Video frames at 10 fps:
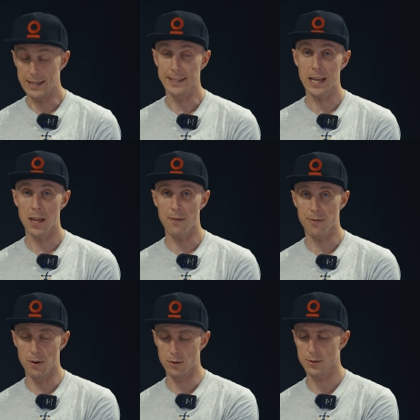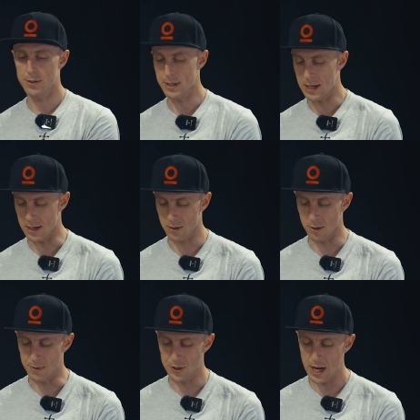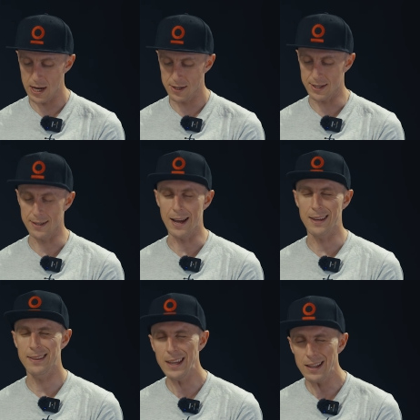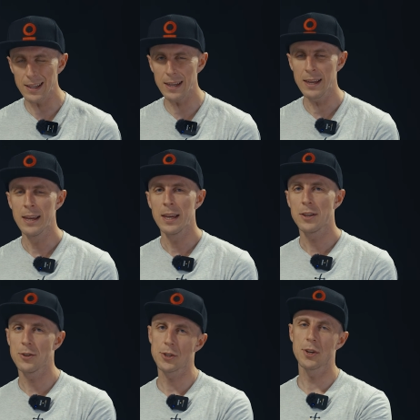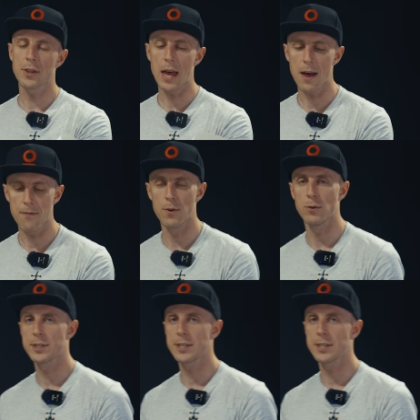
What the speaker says: I decided that those could be changed, and ideally you should have those